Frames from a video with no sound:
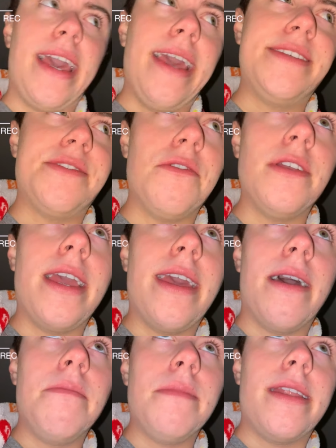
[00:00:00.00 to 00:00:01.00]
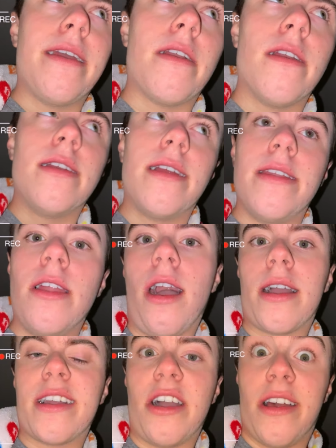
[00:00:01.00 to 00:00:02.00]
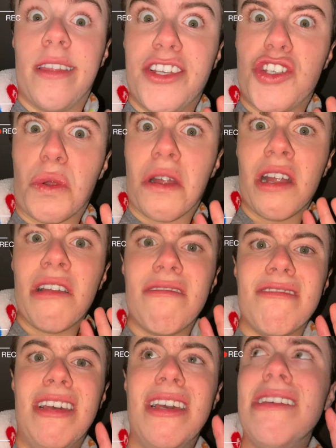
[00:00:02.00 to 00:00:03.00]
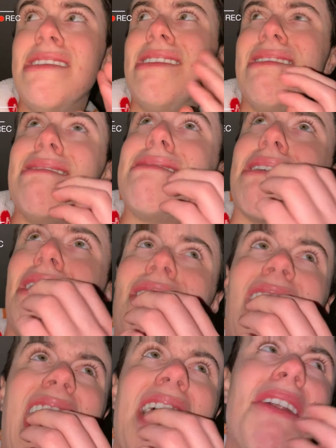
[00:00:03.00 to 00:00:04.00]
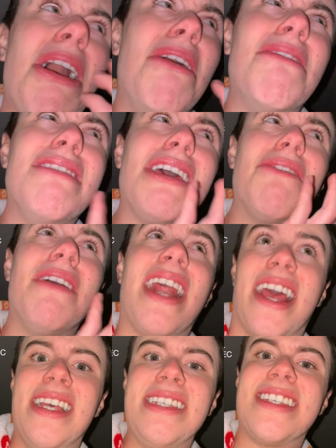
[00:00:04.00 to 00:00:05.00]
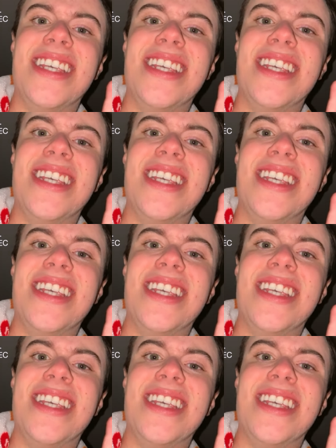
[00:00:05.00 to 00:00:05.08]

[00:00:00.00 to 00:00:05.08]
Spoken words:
It's 3 a.m. and I heard a knock on the door. So, I don't know who it is.